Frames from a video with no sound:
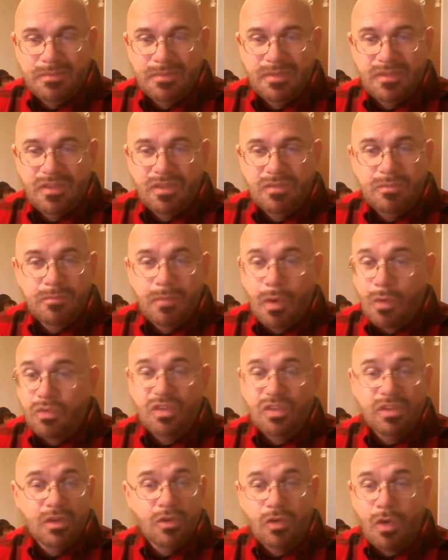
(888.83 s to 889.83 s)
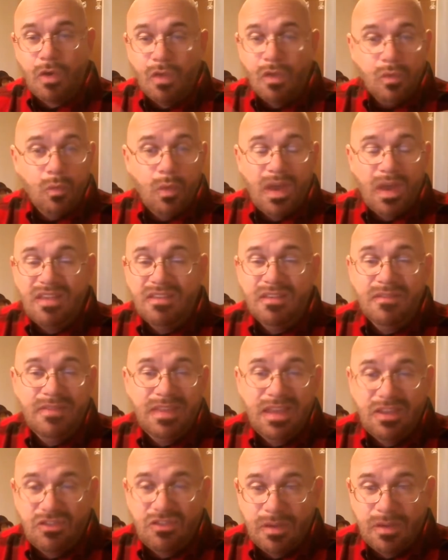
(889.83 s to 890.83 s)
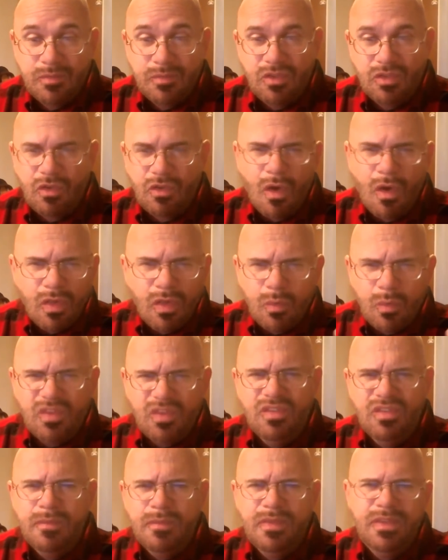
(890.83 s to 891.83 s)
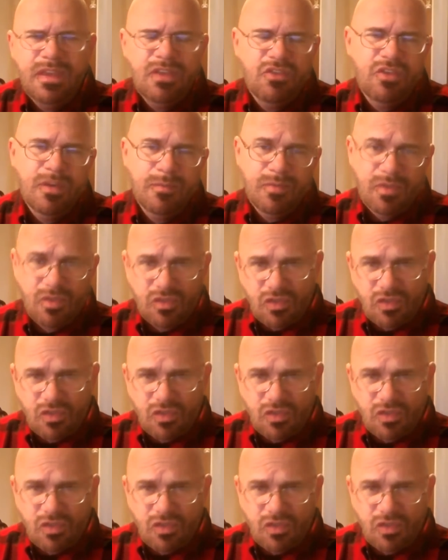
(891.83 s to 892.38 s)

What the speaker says: It says Moses learned all the ways of the Egyptians, all the wisdom of the Egyptians.